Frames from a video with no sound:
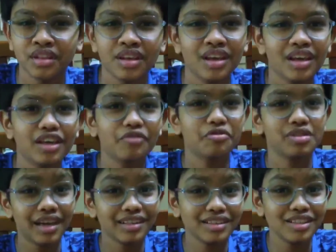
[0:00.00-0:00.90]
If you
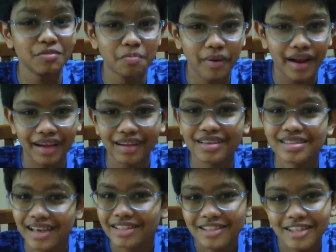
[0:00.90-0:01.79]
like this prank
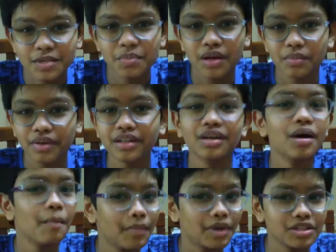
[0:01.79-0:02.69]
science experiment,
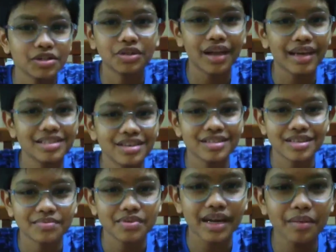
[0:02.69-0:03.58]
make sure to like, share and
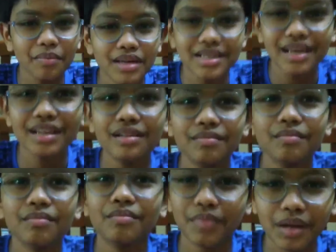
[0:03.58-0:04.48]
subscribe my channel
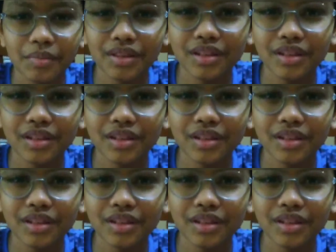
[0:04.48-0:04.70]
Manimanthan